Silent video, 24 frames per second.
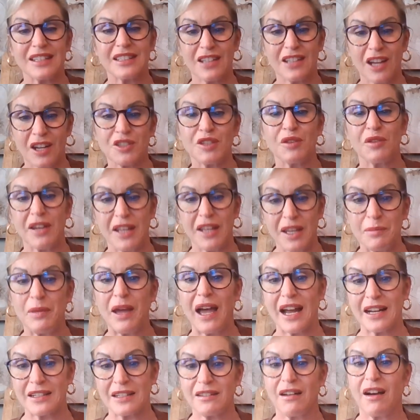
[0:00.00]
It's also an
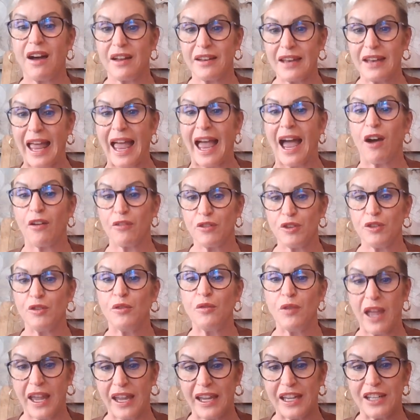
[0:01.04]
impact on how
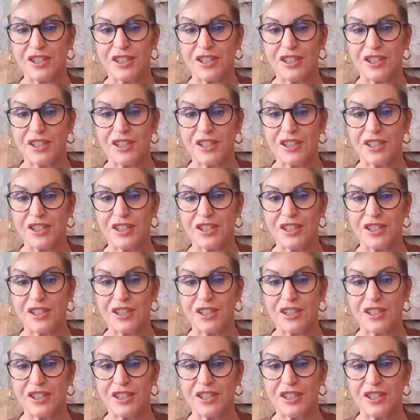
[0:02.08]
you